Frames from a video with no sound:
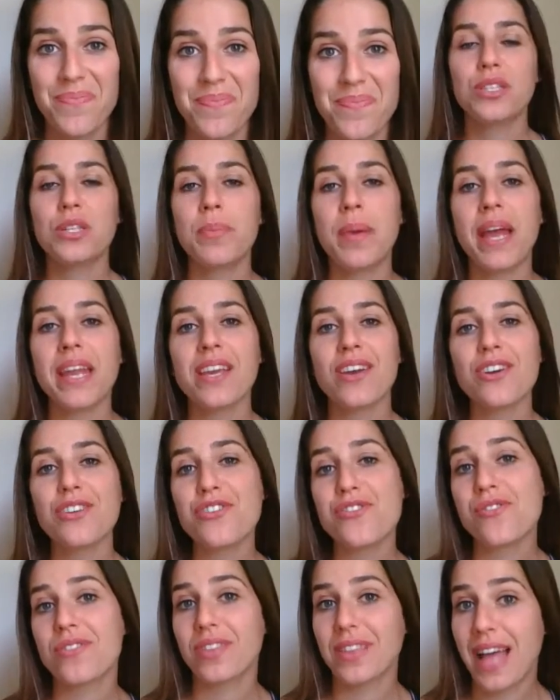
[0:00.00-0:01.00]
Depending on
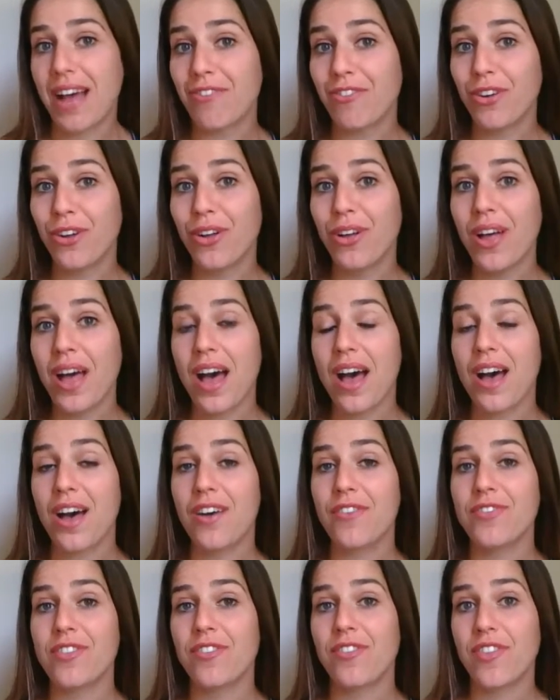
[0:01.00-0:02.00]
your level
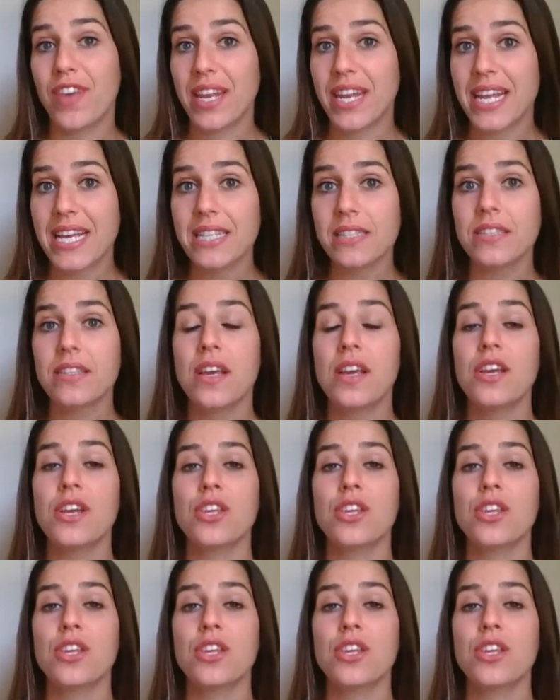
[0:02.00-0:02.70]
of fitness,